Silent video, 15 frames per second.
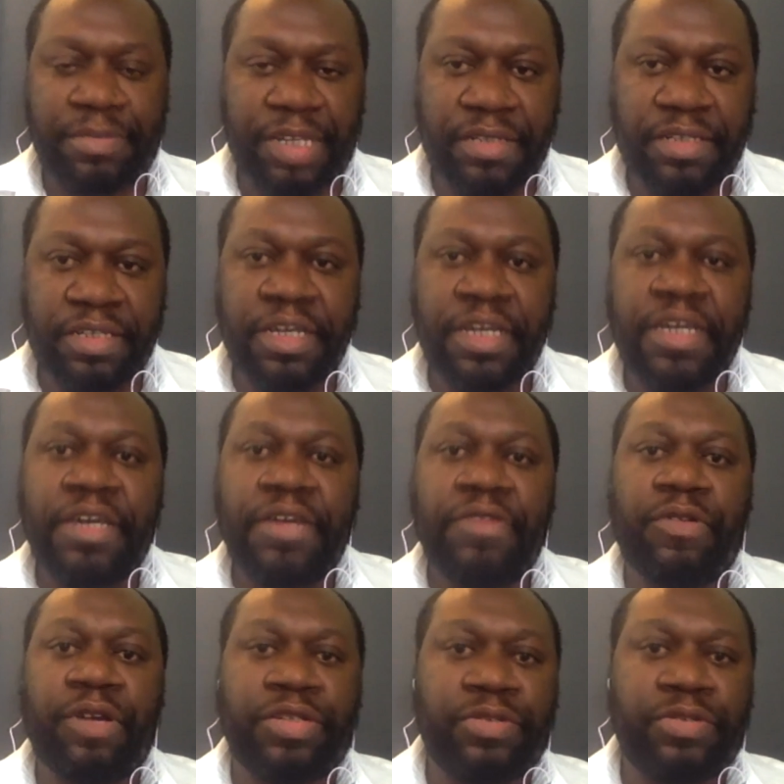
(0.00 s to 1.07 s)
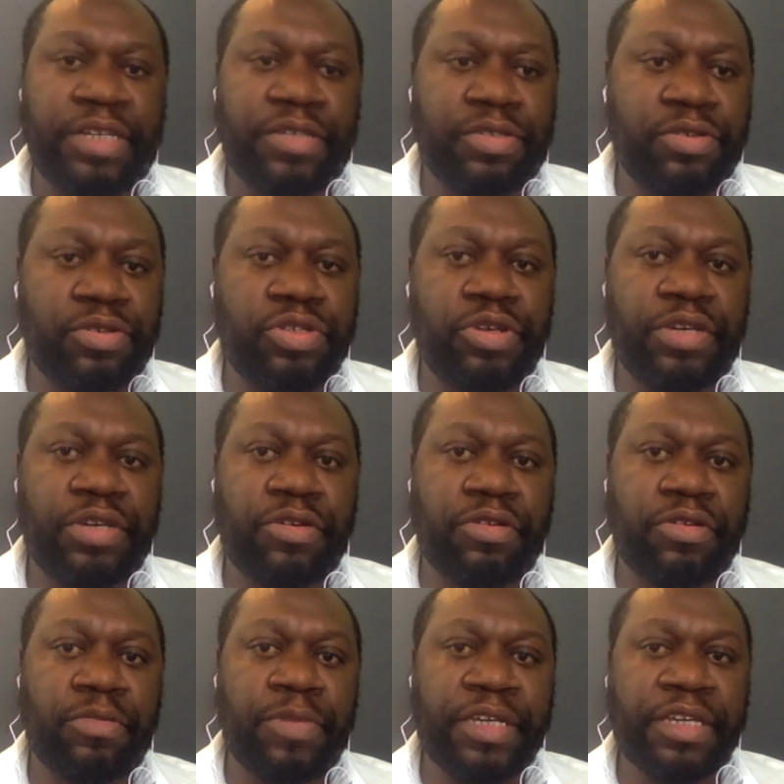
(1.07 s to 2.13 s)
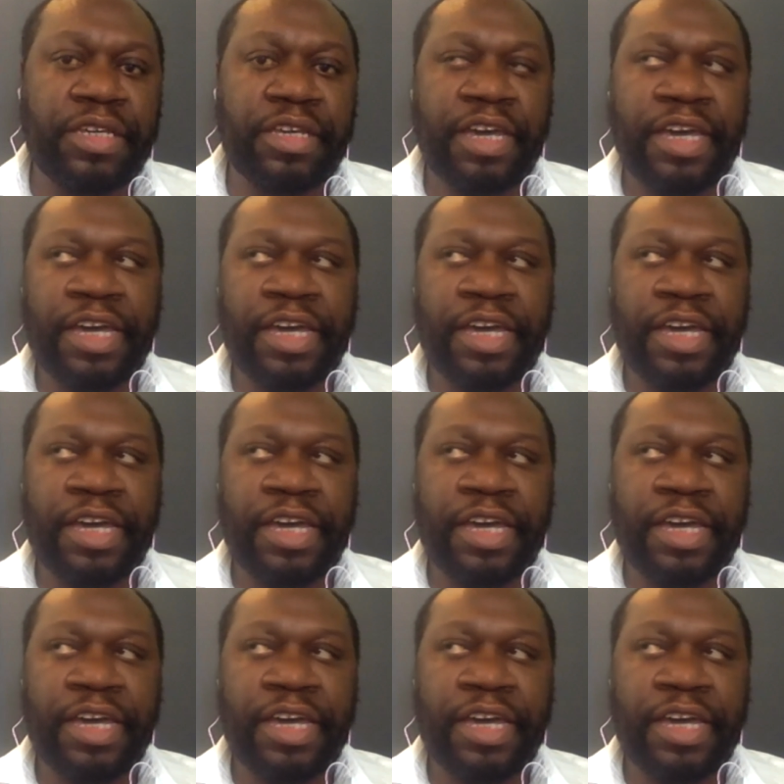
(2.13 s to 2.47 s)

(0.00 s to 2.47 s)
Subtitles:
assessment, we're doing a socio-economic